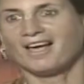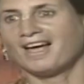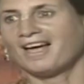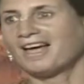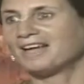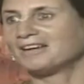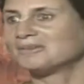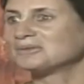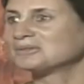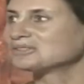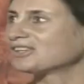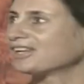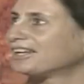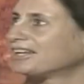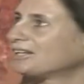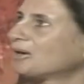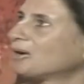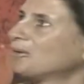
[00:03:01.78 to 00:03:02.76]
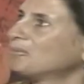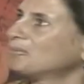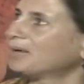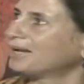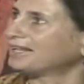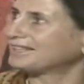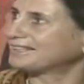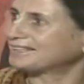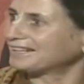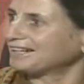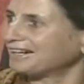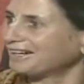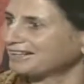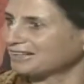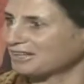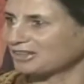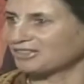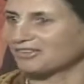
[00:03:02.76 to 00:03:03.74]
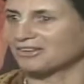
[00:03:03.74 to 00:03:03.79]
And it was like, oh my God,
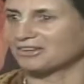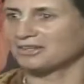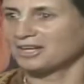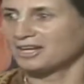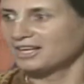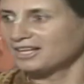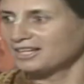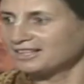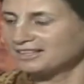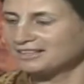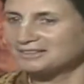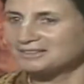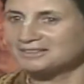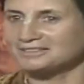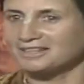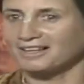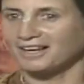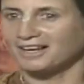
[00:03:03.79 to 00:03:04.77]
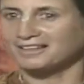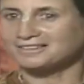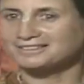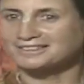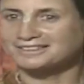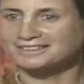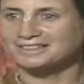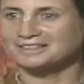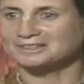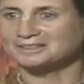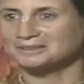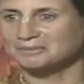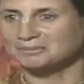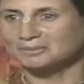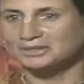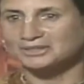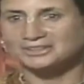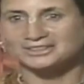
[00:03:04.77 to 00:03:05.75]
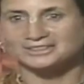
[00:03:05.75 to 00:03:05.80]
I thought he's acting like it's a
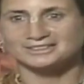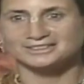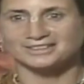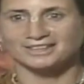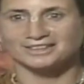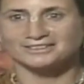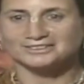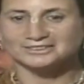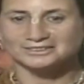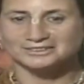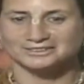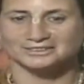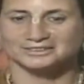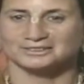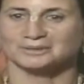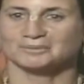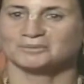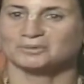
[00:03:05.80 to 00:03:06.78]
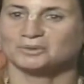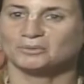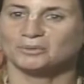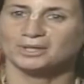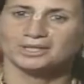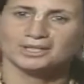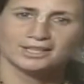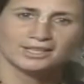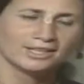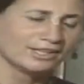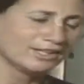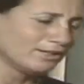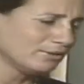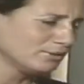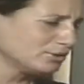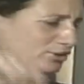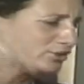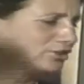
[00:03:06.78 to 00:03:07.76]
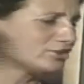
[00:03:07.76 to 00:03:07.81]
million dollars or something. The way he
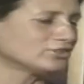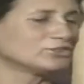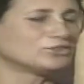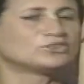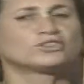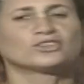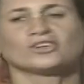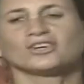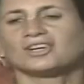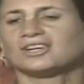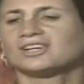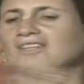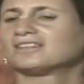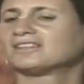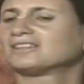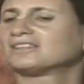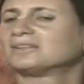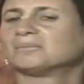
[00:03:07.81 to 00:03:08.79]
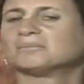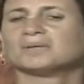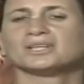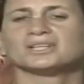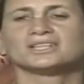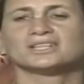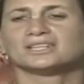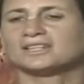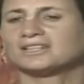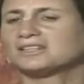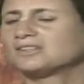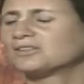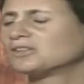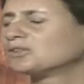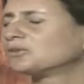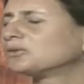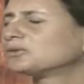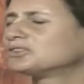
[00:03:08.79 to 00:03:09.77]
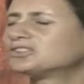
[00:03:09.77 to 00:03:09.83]
was just enjoying the money, it,
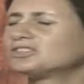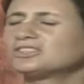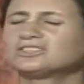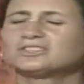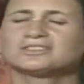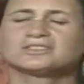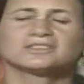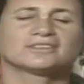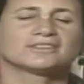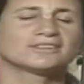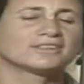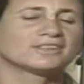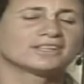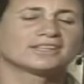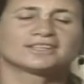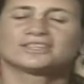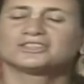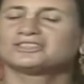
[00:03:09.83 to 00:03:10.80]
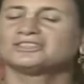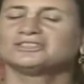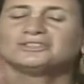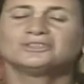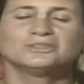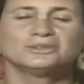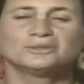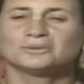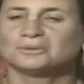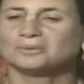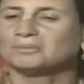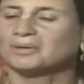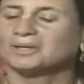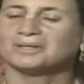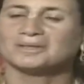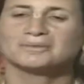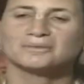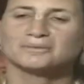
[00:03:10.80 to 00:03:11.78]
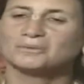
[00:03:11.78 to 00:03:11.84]
it just because he knew in
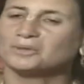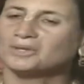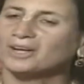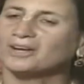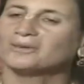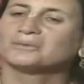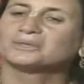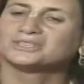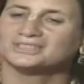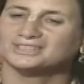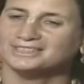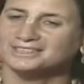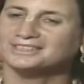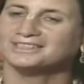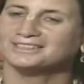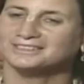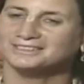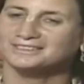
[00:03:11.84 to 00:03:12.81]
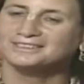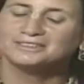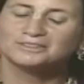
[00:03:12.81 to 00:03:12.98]
my, what I was thinking.